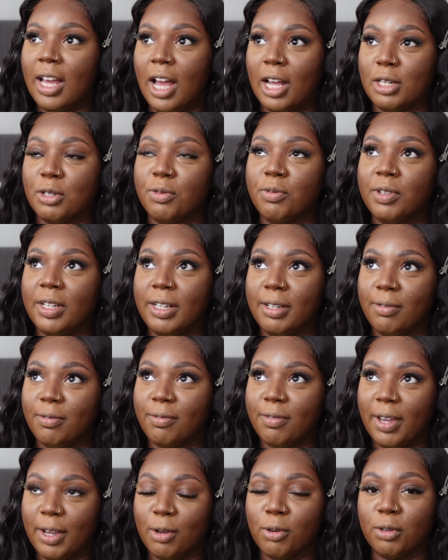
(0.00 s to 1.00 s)
I do really
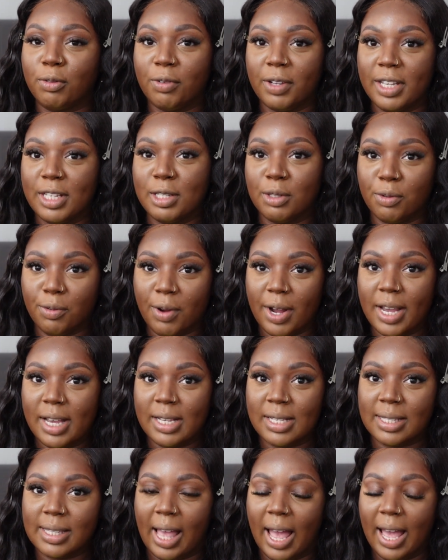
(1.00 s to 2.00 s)
thank God for his
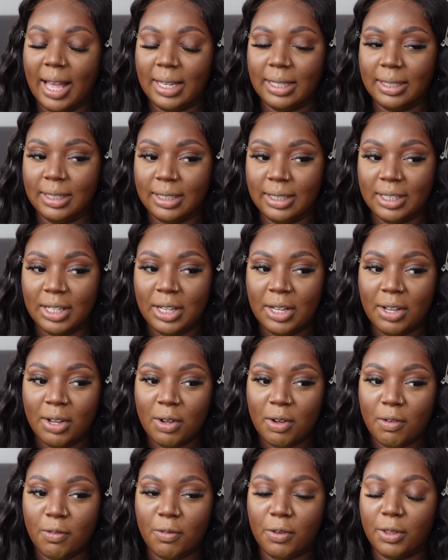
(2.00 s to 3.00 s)
grace and
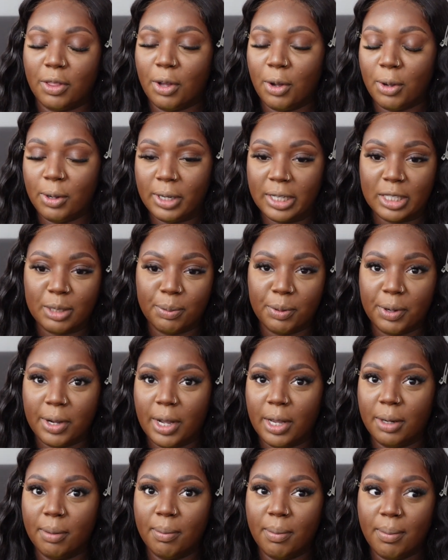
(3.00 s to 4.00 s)
for the Holy Spirit
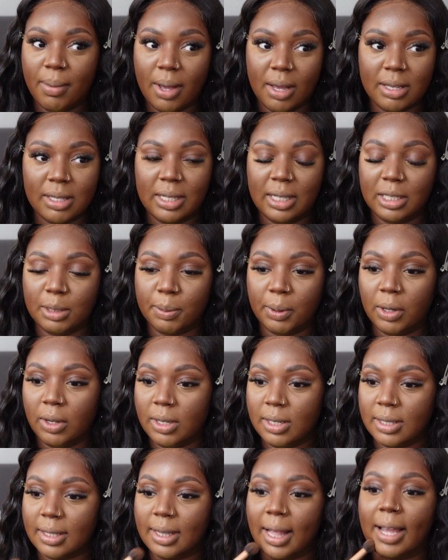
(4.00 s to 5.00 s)
and mercies,
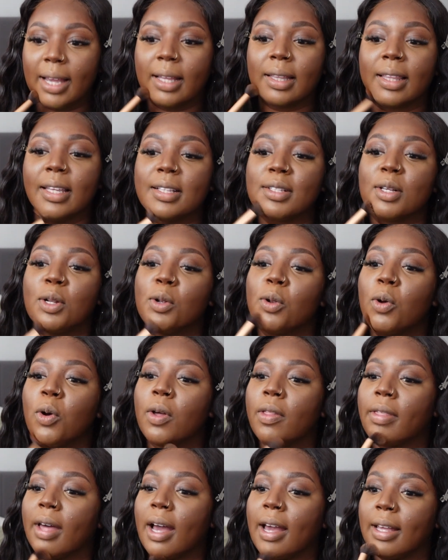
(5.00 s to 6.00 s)
because like there's a
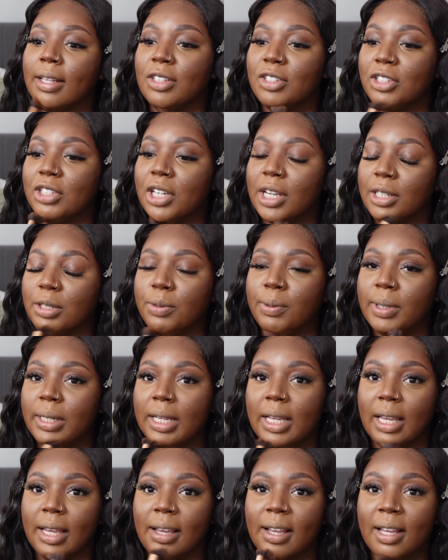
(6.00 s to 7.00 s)
lot that I
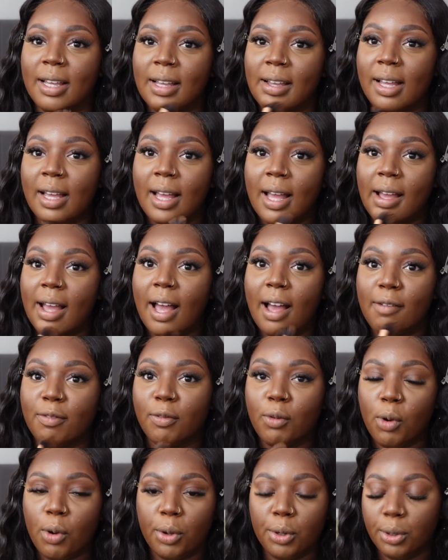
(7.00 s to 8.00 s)
genuinely have
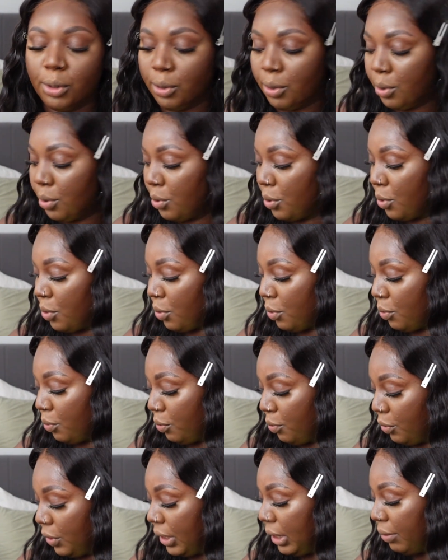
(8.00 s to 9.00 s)
gotten
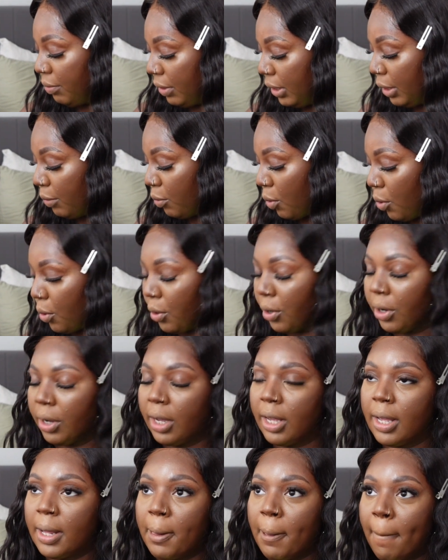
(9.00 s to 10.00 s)
really, really wrong.
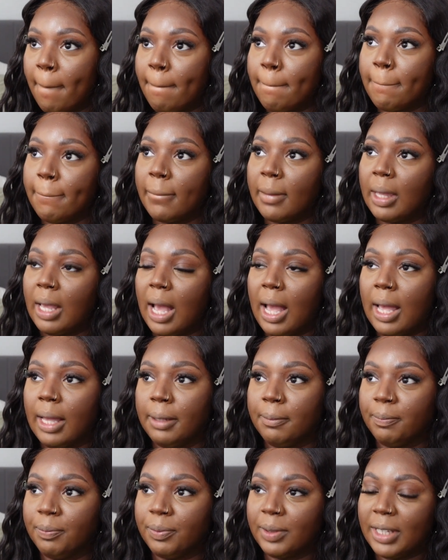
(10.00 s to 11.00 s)

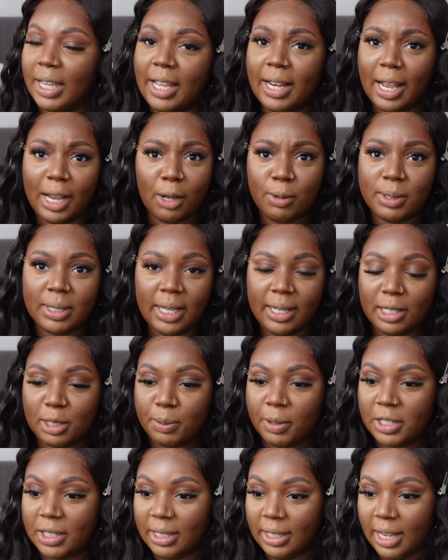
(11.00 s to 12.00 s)
And yeah, like I was saying,
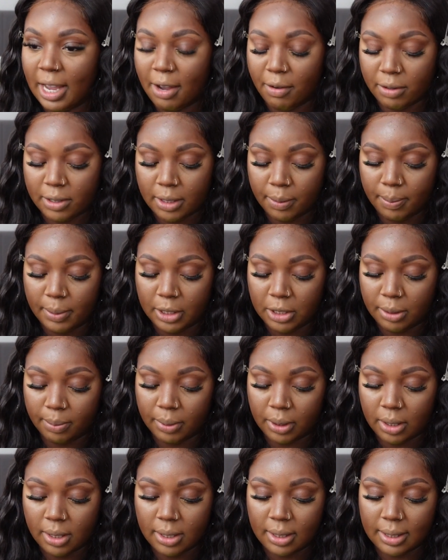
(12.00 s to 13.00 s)
especially in the area of submission,
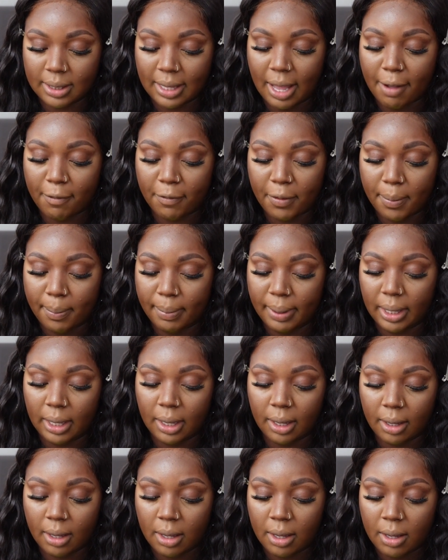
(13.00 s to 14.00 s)
because that for
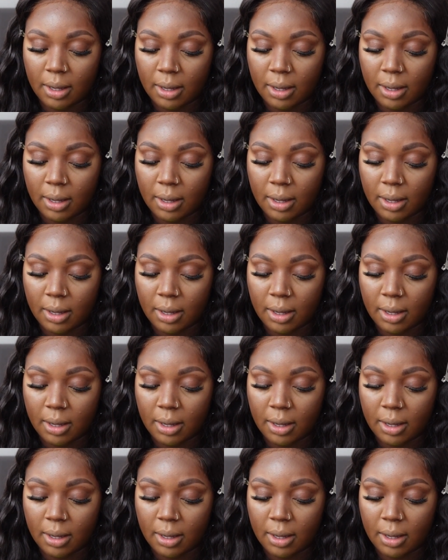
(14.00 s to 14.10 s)
me,